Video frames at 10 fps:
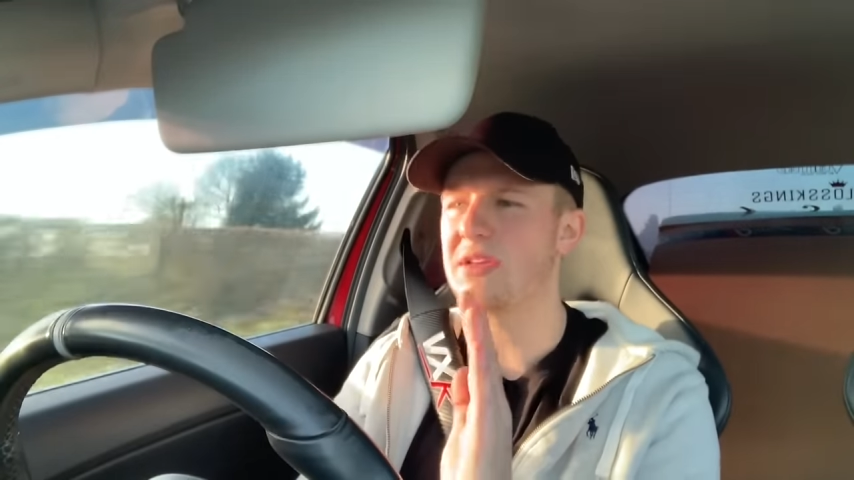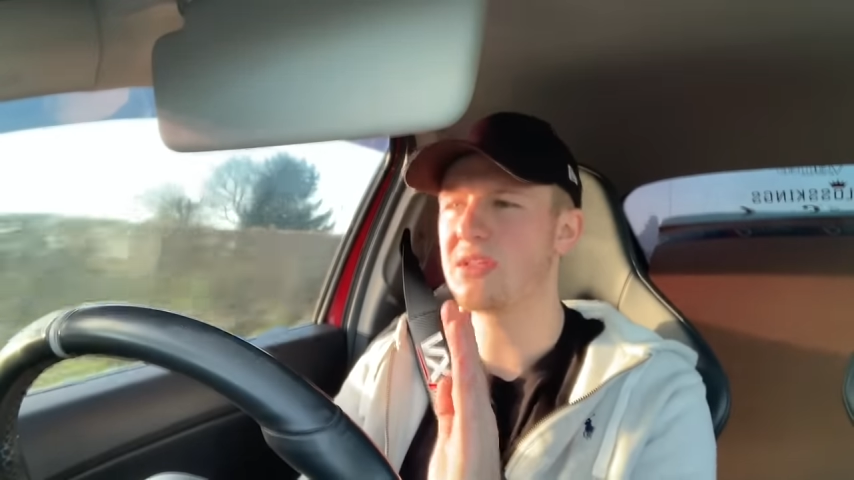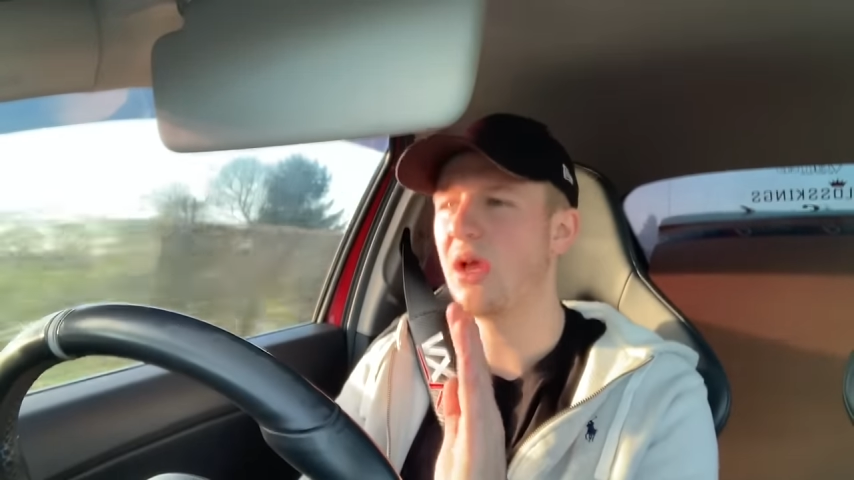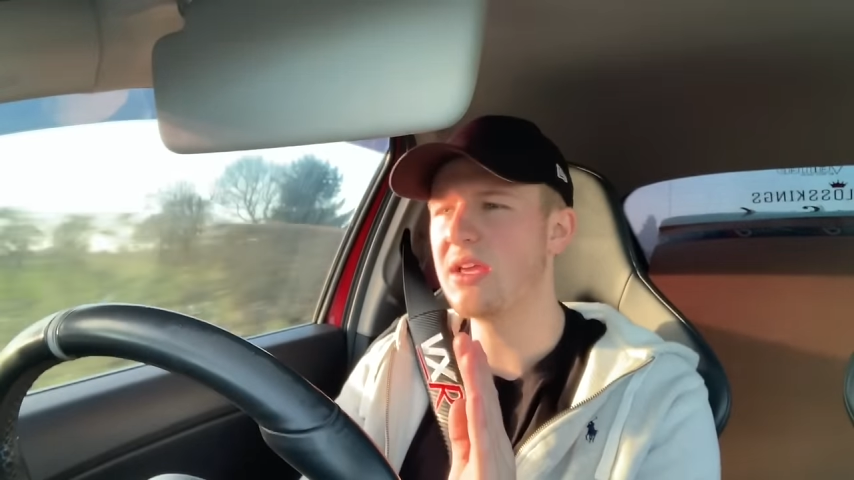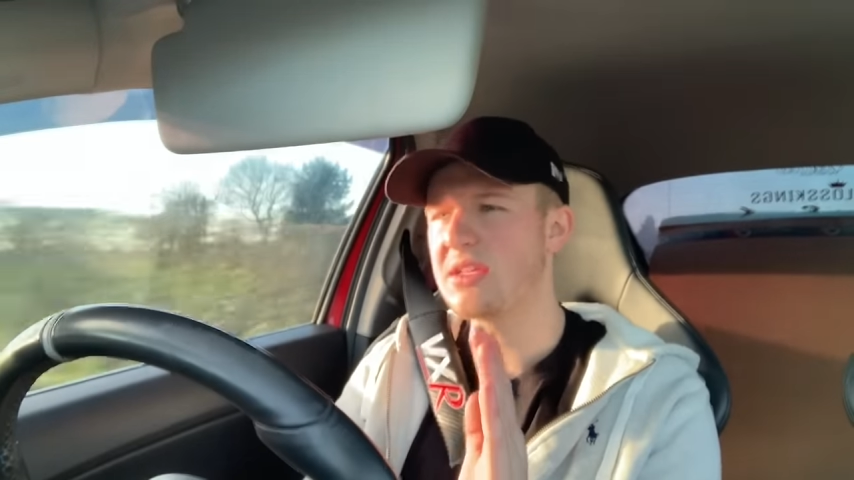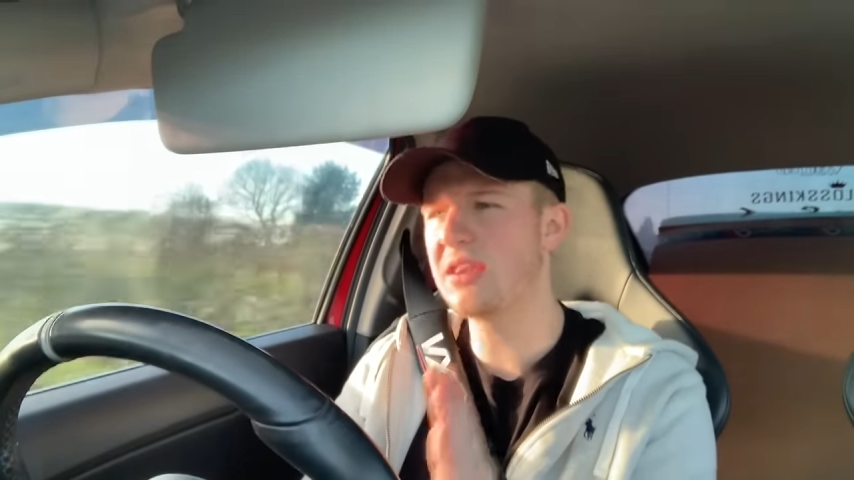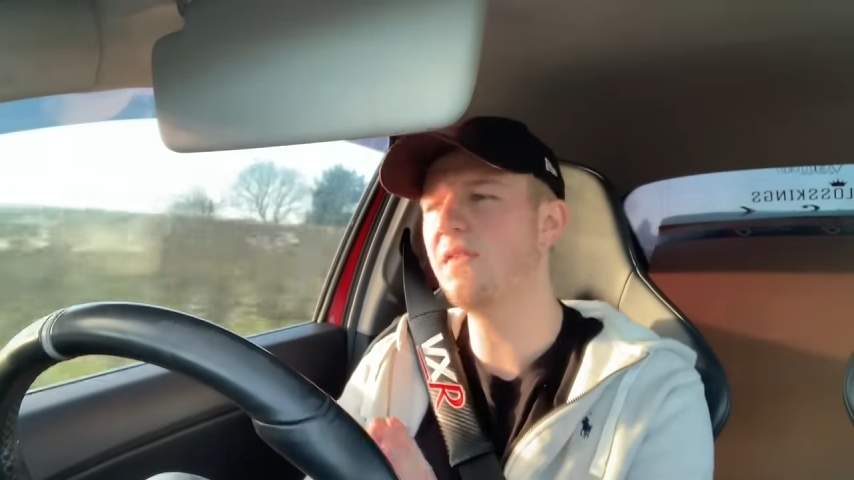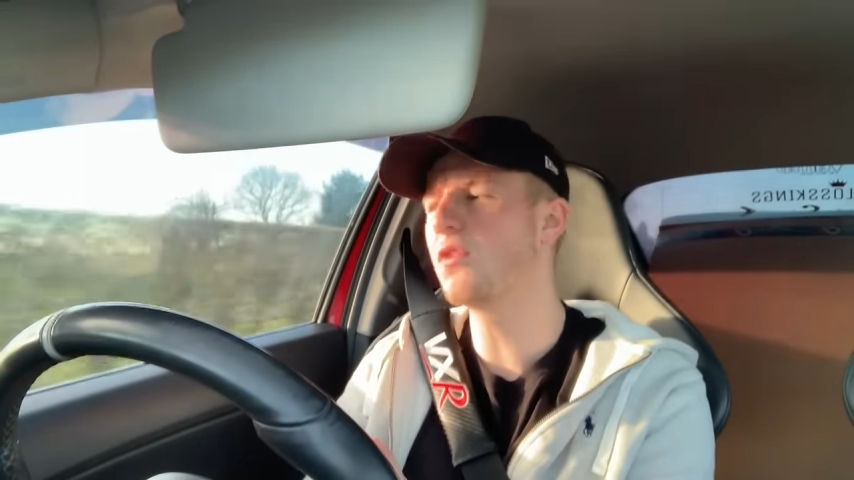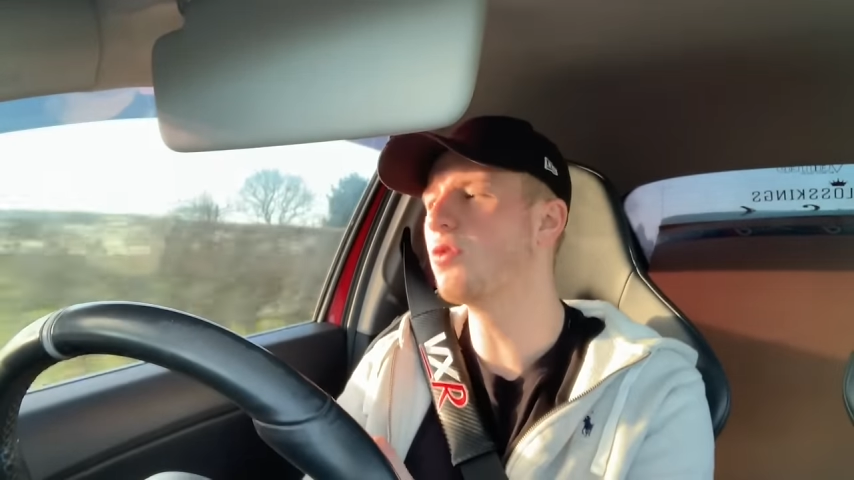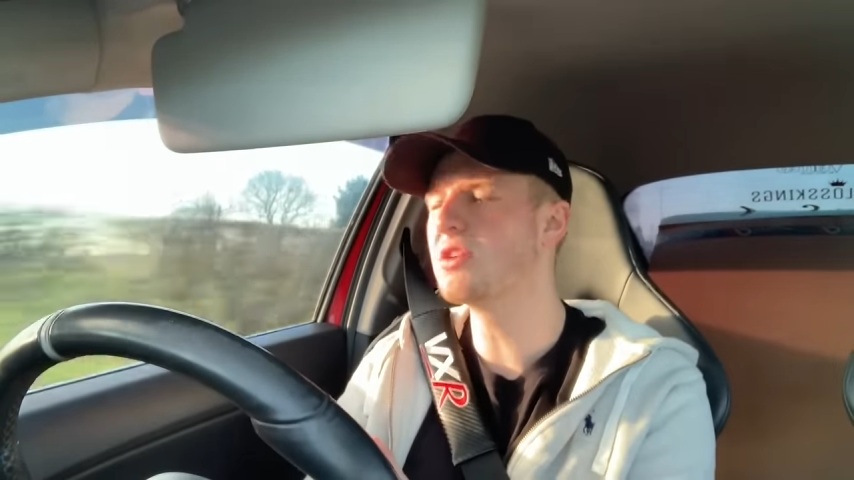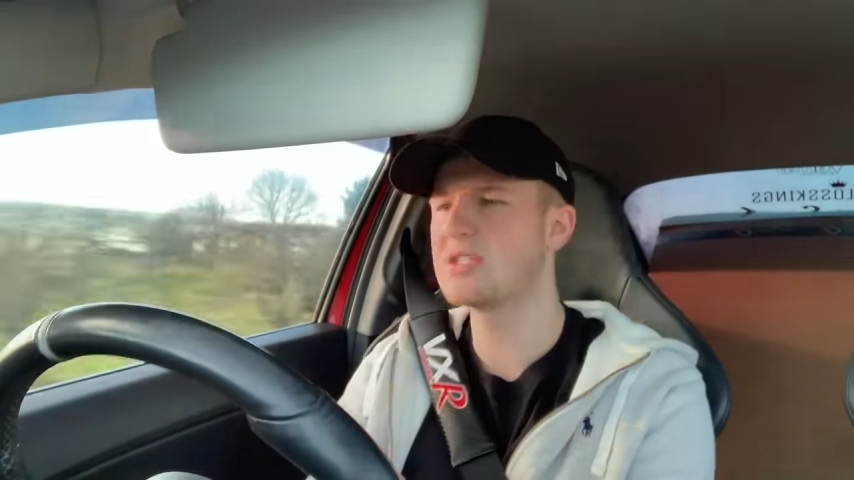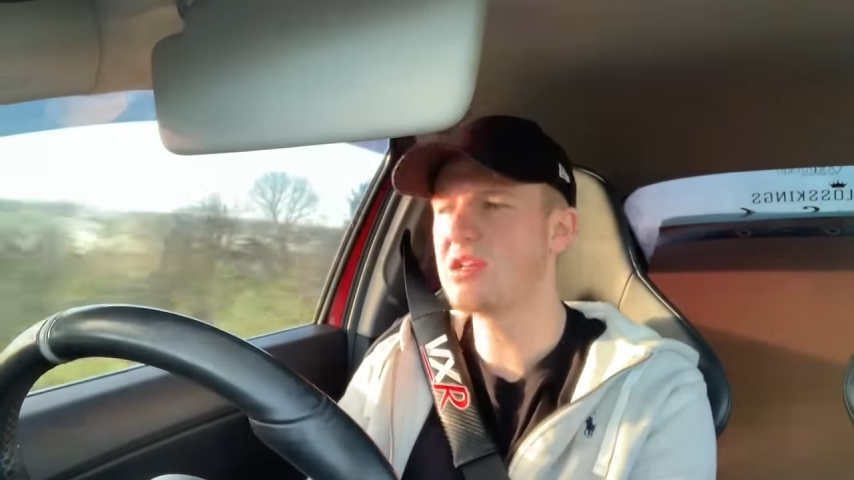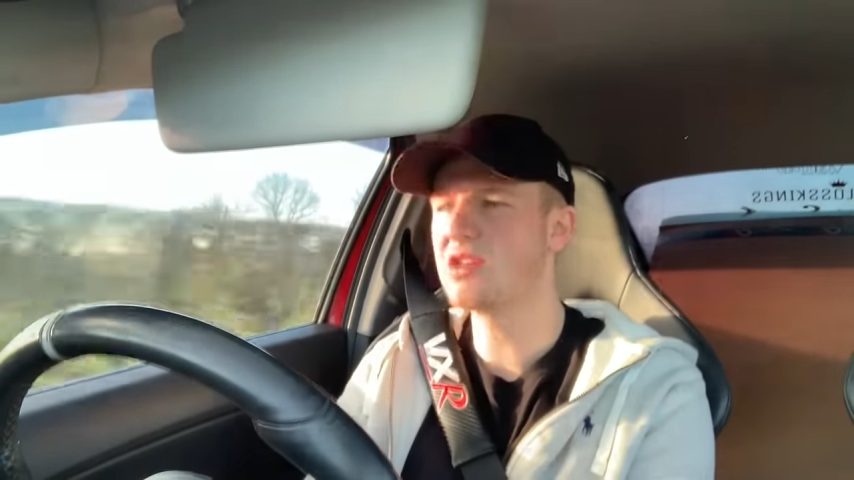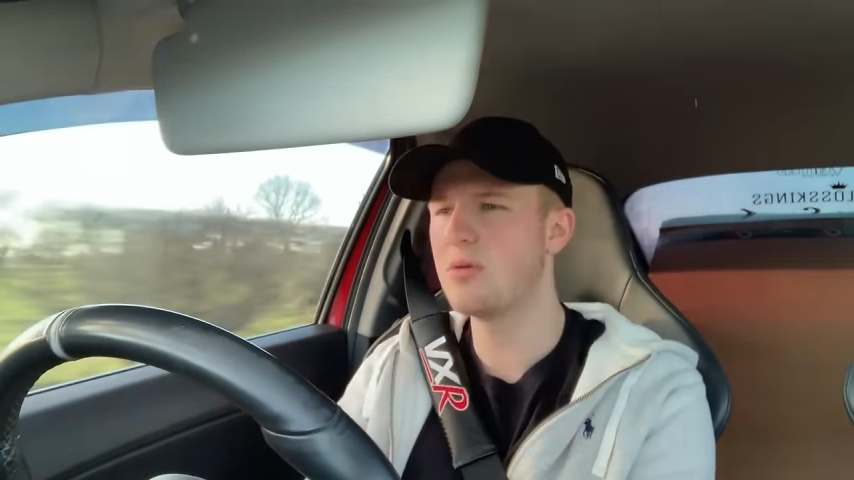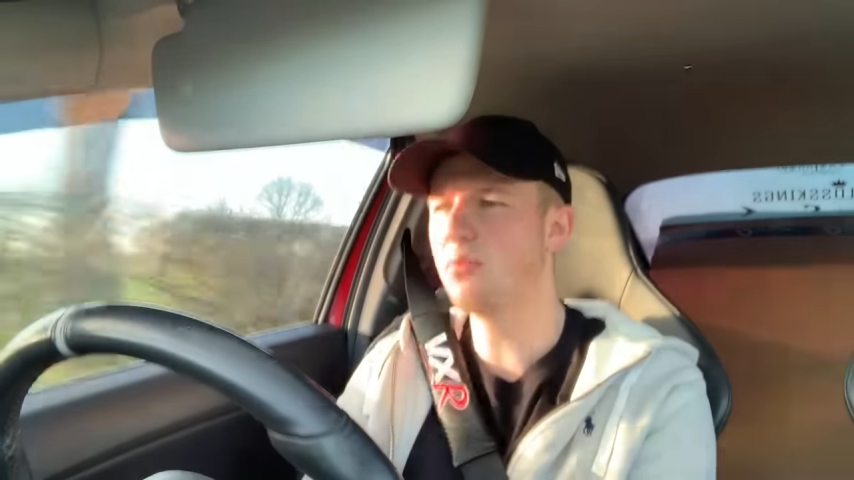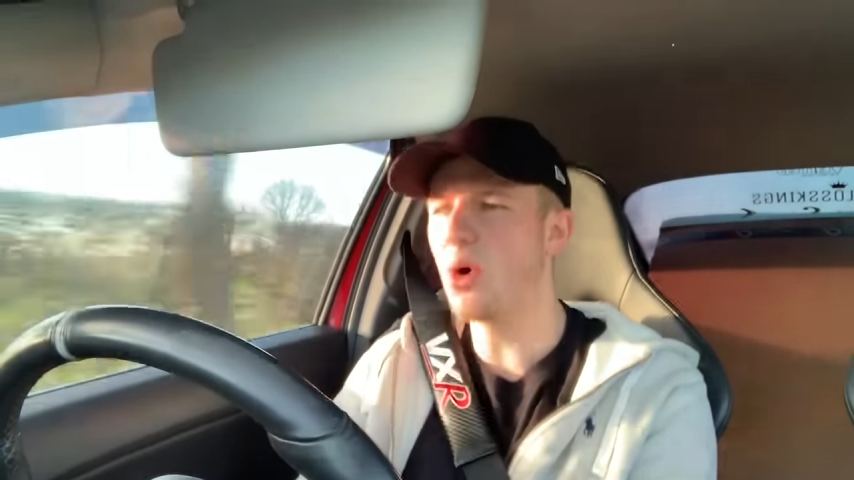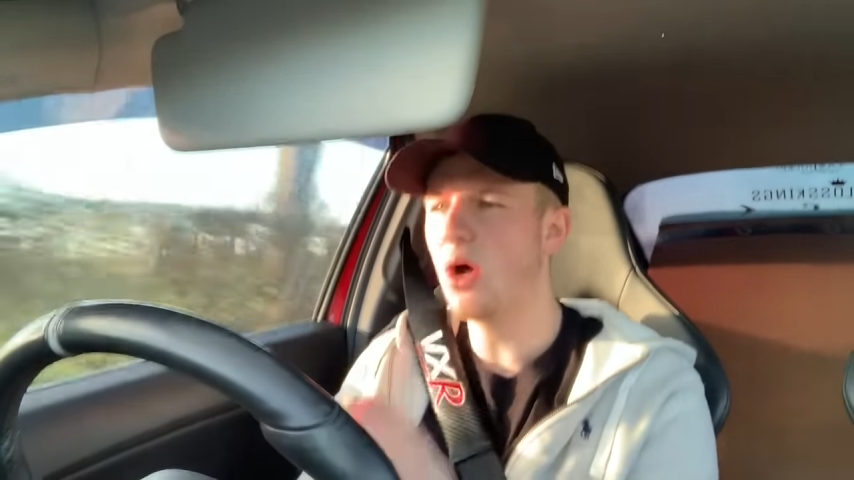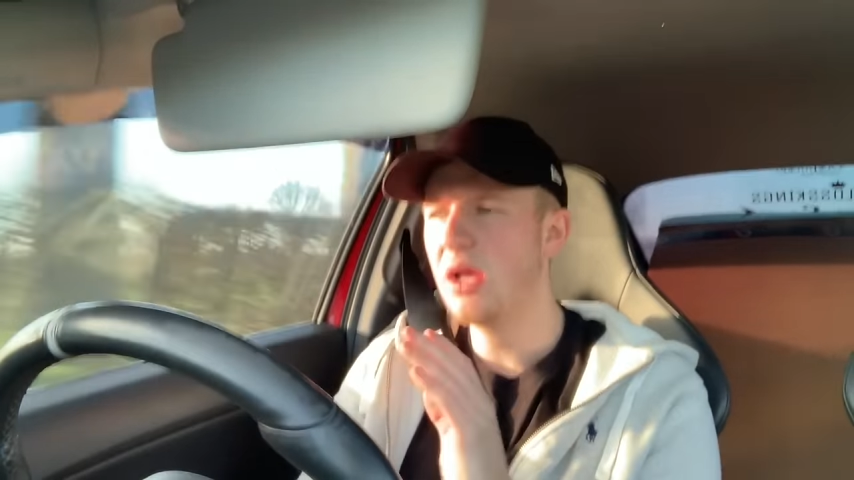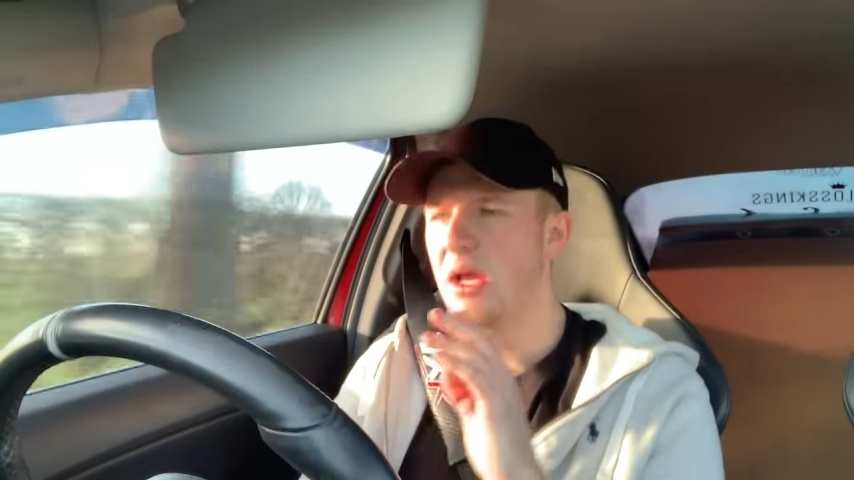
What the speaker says: It's a difficult decision, but